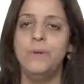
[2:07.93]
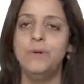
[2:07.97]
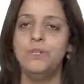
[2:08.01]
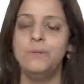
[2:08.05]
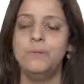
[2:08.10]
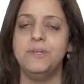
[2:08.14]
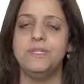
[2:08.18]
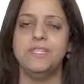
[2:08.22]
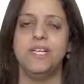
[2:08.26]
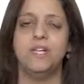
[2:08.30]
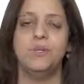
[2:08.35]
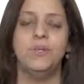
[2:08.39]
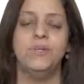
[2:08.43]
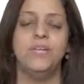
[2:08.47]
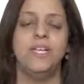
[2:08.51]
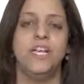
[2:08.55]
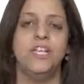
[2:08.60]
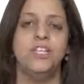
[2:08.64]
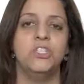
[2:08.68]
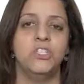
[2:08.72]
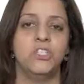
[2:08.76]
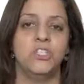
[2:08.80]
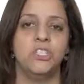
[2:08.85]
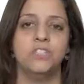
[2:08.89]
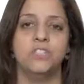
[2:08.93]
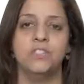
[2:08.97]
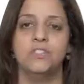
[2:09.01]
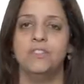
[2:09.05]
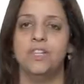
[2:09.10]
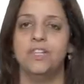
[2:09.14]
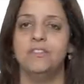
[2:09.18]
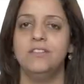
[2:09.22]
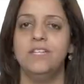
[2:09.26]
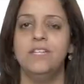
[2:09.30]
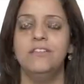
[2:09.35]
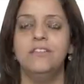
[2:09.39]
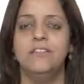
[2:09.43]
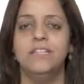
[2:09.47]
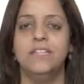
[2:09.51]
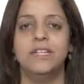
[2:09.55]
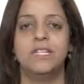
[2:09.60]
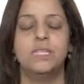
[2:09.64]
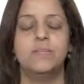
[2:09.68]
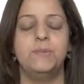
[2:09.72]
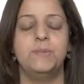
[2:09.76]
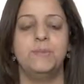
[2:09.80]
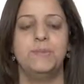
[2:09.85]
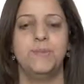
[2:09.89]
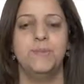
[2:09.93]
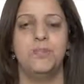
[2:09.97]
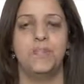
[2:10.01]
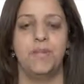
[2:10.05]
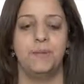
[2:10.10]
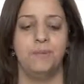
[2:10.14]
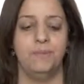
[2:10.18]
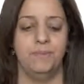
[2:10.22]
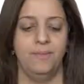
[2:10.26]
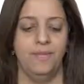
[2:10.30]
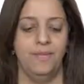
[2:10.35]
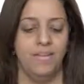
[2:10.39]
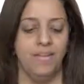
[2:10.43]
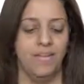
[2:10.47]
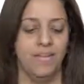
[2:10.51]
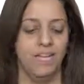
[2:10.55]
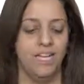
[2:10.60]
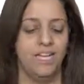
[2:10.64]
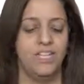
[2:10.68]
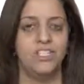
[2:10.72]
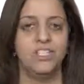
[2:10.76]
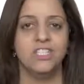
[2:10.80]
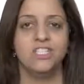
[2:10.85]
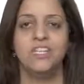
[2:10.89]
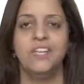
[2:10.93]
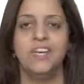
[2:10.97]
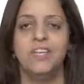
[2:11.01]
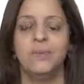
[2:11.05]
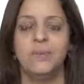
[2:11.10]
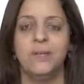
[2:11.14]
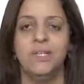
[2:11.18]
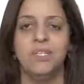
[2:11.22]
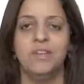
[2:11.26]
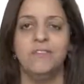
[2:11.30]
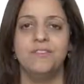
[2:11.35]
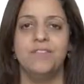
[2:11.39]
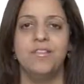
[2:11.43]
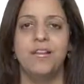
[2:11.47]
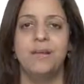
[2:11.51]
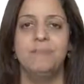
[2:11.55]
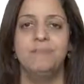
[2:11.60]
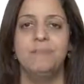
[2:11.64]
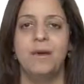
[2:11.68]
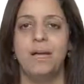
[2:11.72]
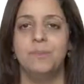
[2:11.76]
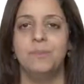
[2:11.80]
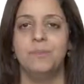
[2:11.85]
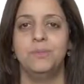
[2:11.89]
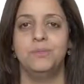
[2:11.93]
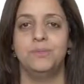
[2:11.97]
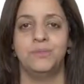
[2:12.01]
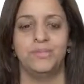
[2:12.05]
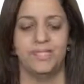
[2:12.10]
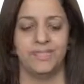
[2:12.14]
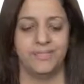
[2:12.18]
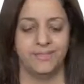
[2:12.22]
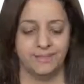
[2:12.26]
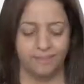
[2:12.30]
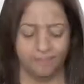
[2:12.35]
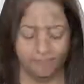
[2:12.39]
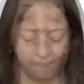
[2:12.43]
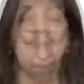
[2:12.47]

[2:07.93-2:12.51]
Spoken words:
which means that we can just not even explore them and just get rid of them by pruning.